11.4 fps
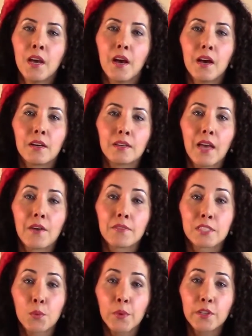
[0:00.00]
have a
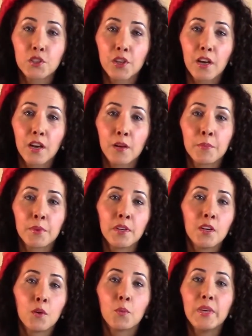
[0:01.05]
square job,
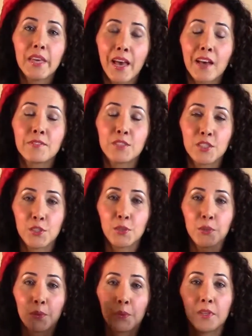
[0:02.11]
we have
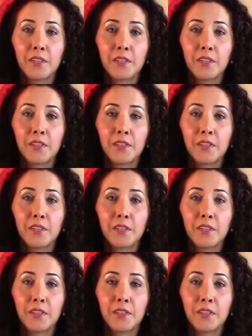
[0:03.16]
to